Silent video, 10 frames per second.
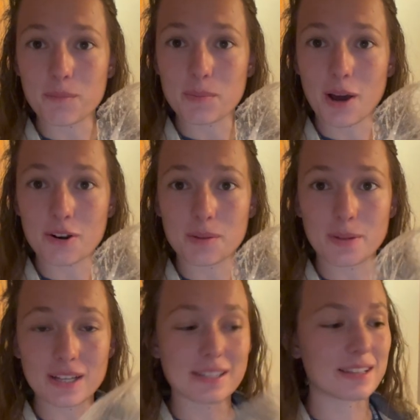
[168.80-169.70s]
the pottery
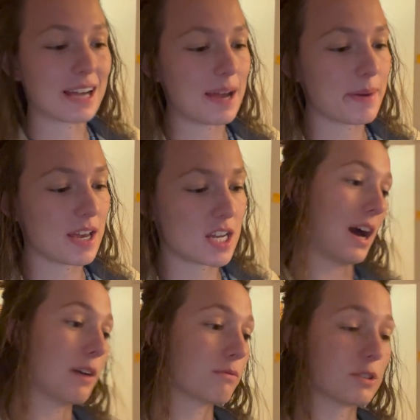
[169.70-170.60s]
place that the guy made.
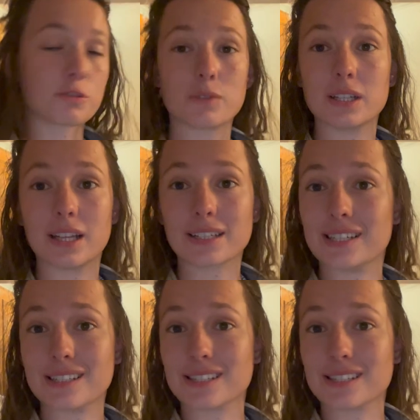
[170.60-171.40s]
I just really liked his